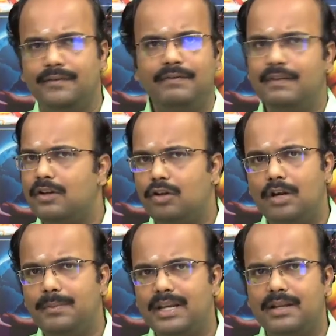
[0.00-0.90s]
We will
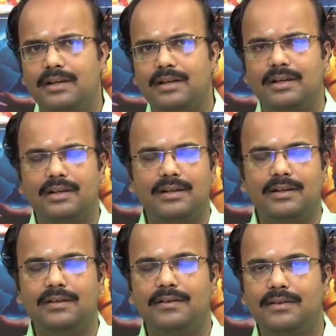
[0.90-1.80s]
not be in
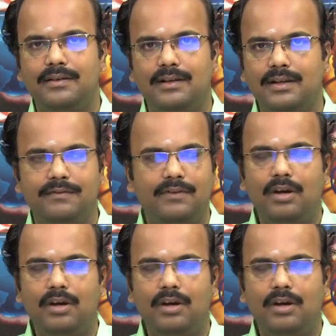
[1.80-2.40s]
a um,